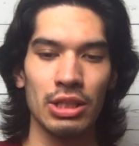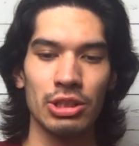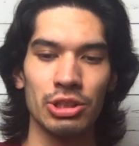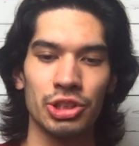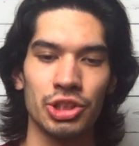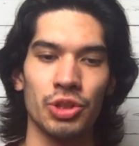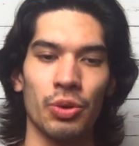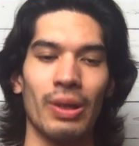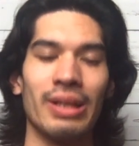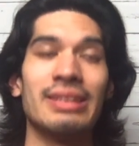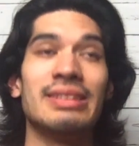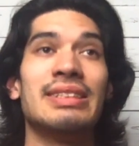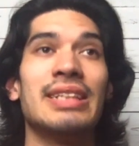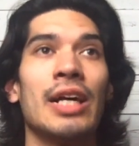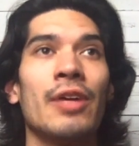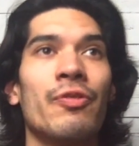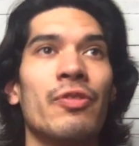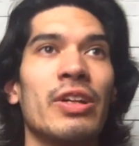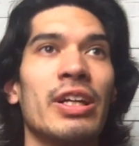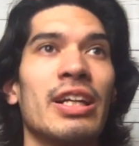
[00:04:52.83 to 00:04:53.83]
So I
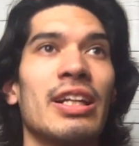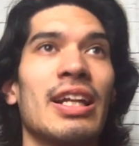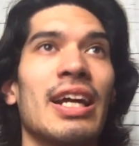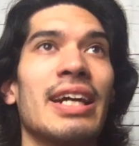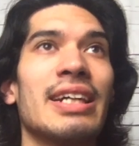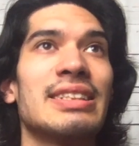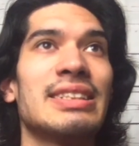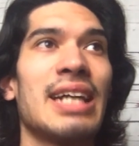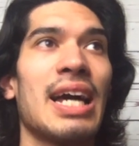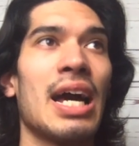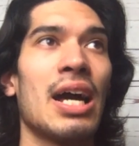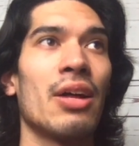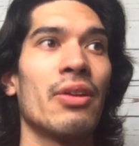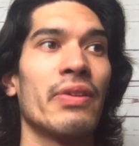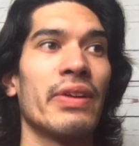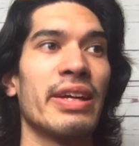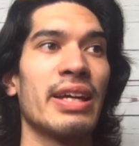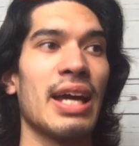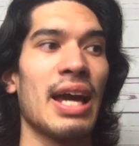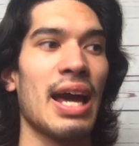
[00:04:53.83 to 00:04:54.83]
definitely liked how
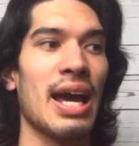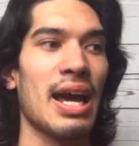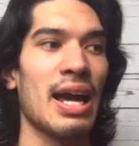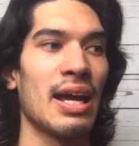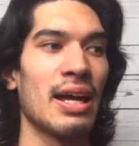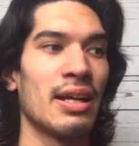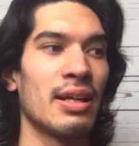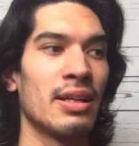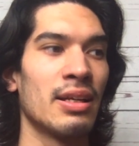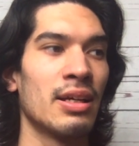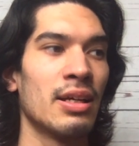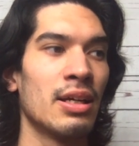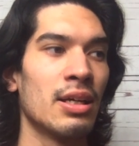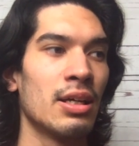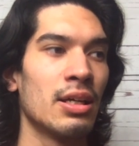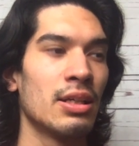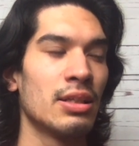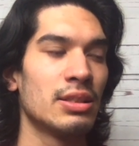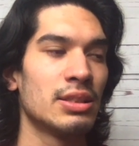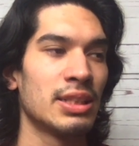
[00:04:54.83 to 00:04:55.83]
they had
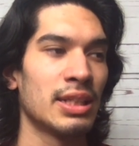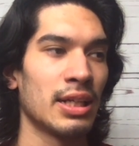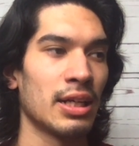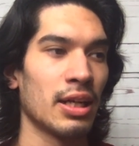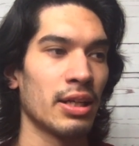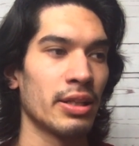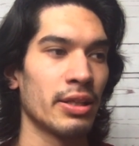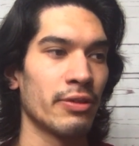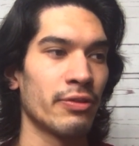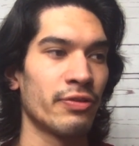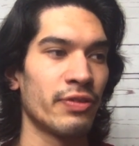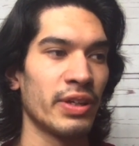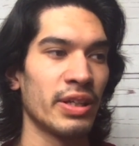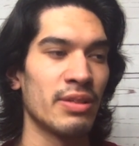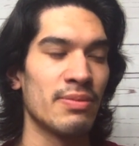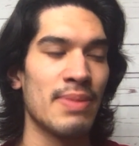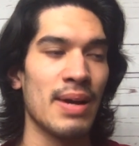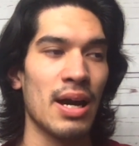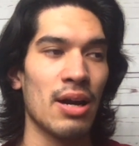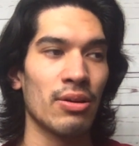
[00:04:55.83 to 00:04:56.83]
to get on their
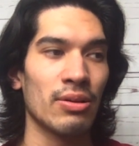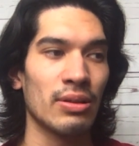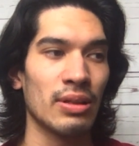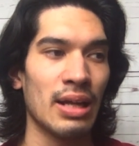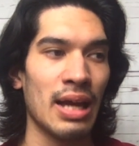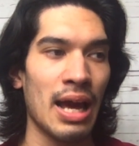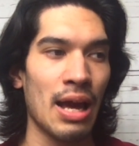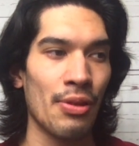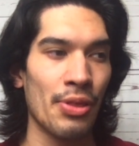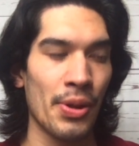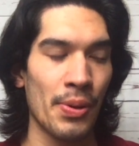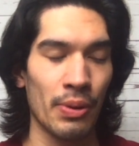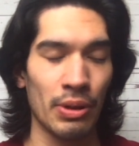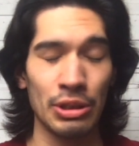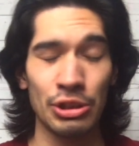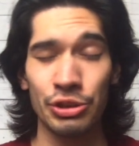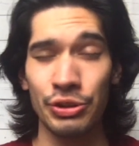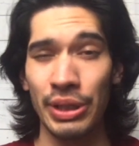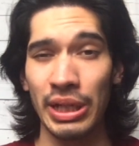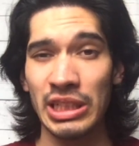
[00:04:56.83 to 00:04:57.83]
feet about how they were
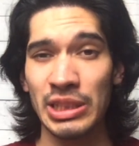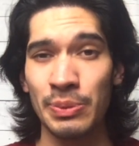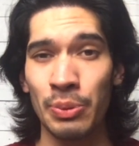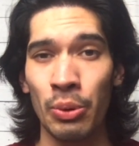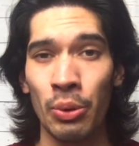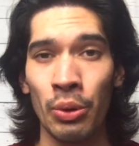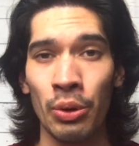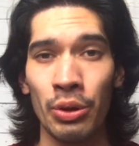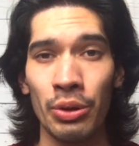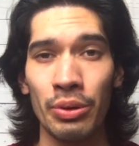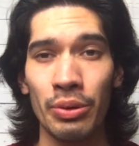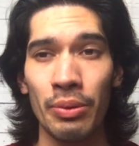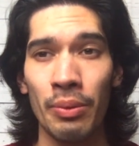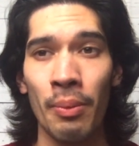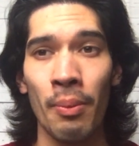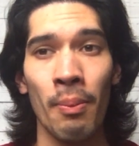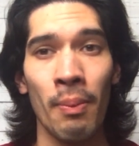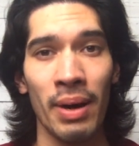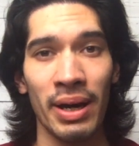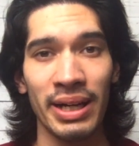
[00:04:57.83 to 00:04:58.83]
going to transport
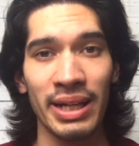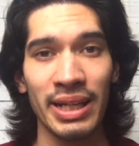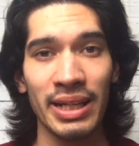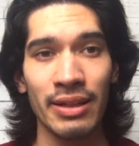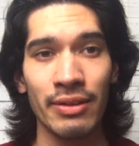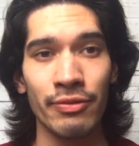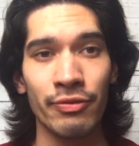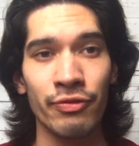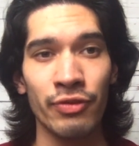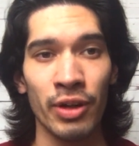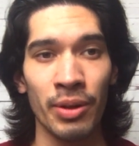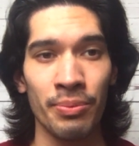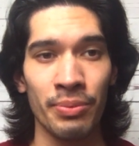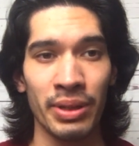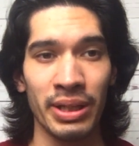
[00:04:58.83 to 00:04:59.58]
money from